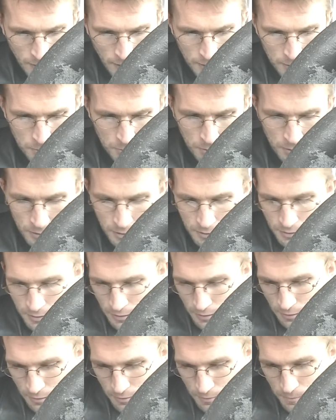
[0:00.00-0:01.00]
the next one
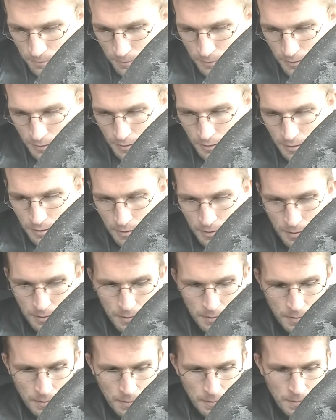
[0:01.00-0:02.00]
is
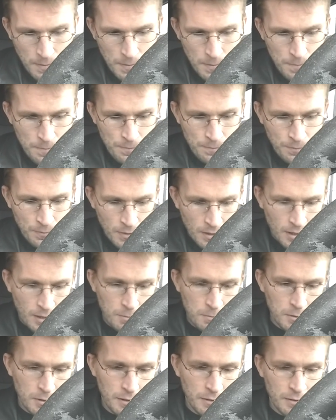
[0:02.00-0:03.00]
here.
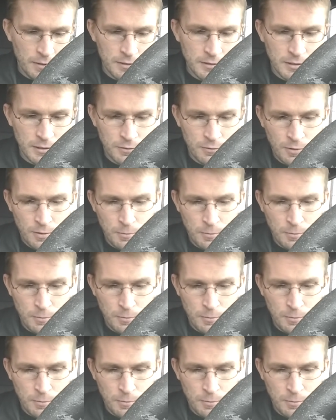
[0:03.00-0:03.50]
I believe this is